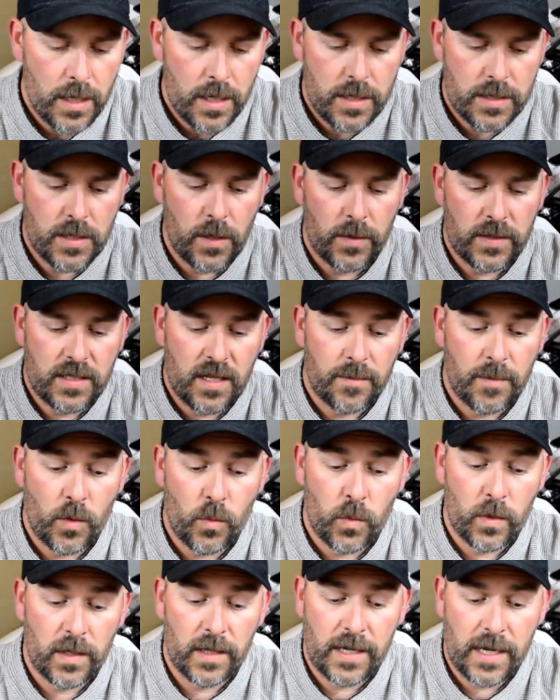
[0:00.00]
So it's going to be
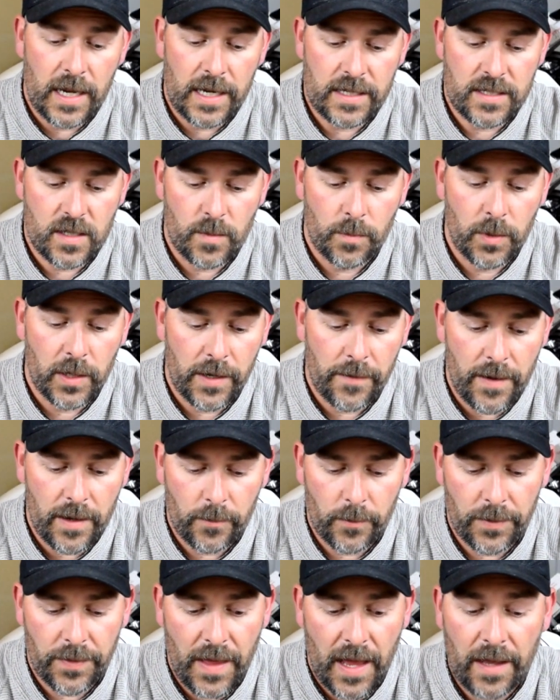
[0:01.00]
really nice to play around
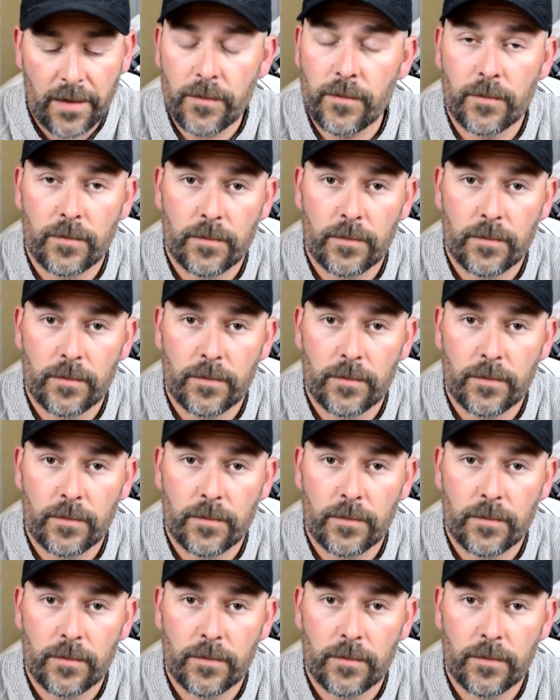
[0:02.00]
with that